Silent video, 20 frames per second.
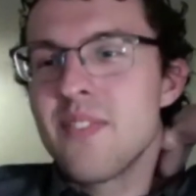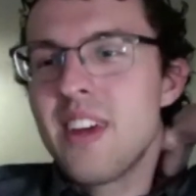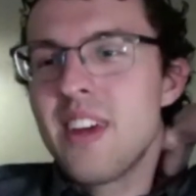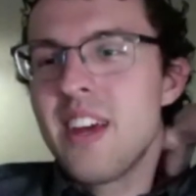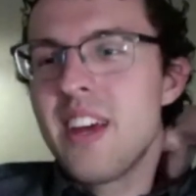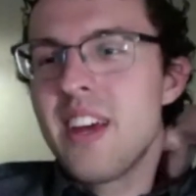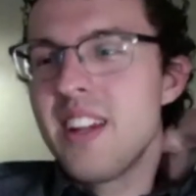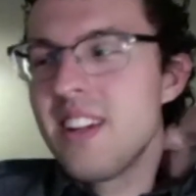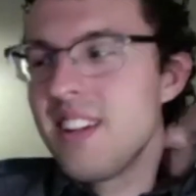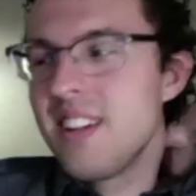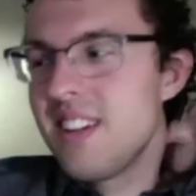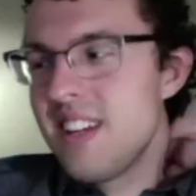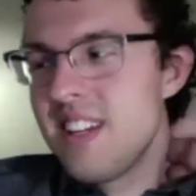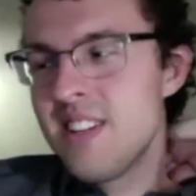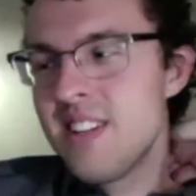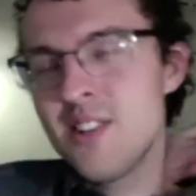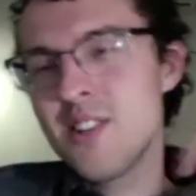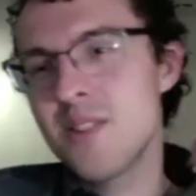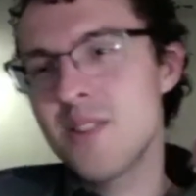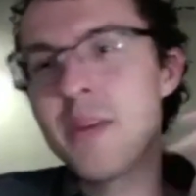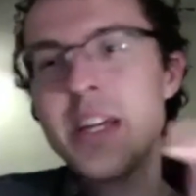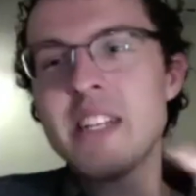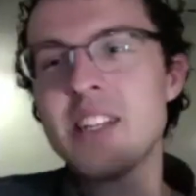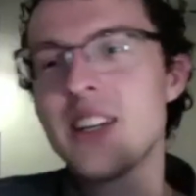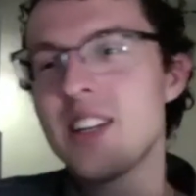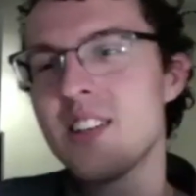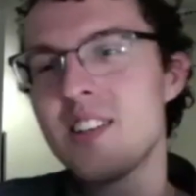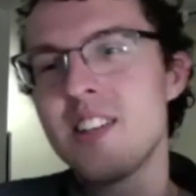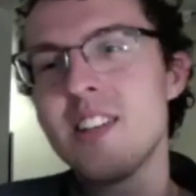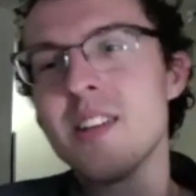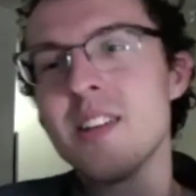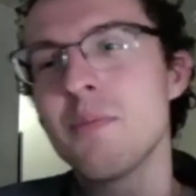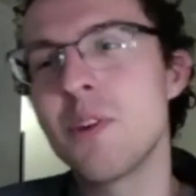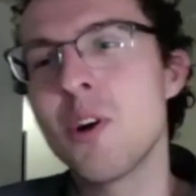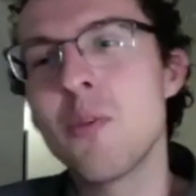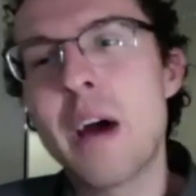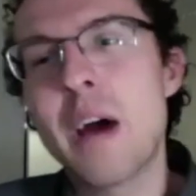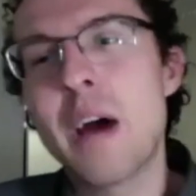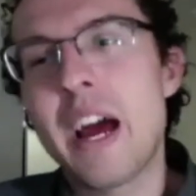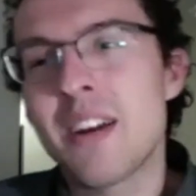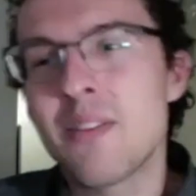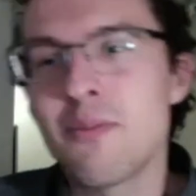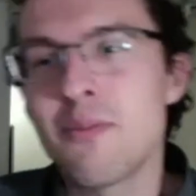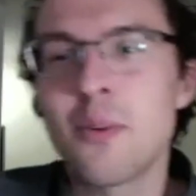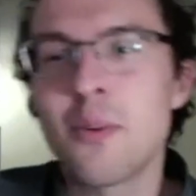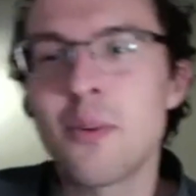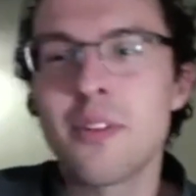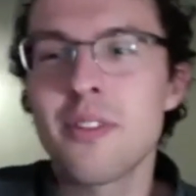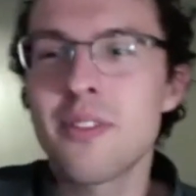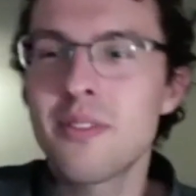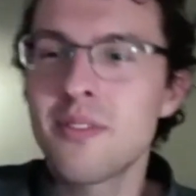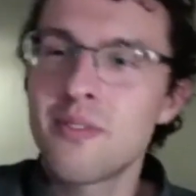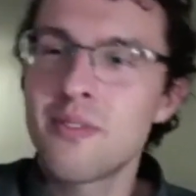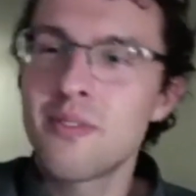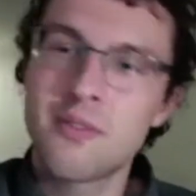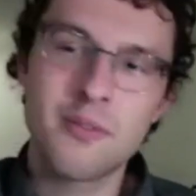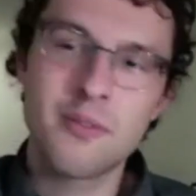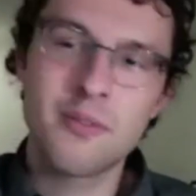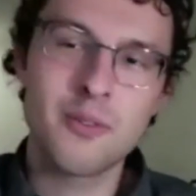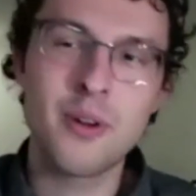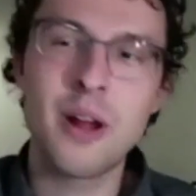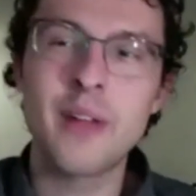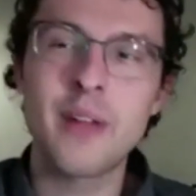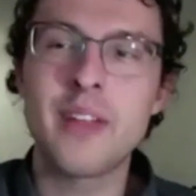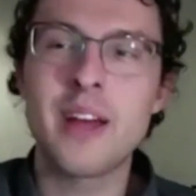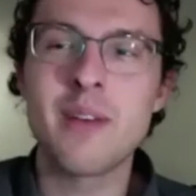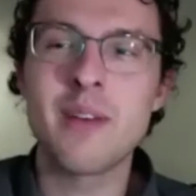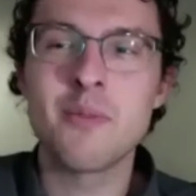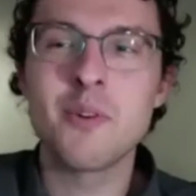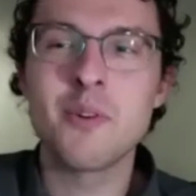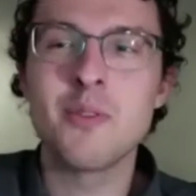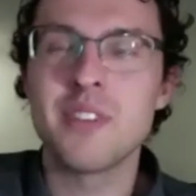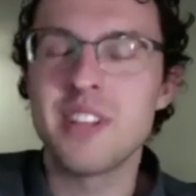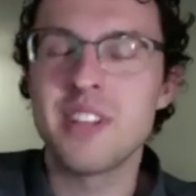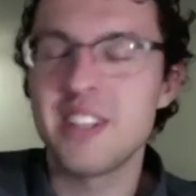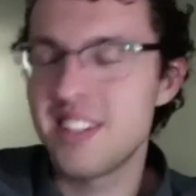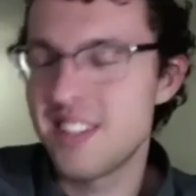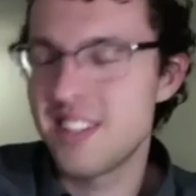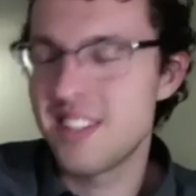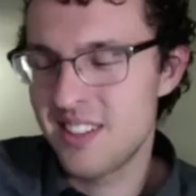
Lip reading: And it's just amazing to see them go back and forth throughout that movie.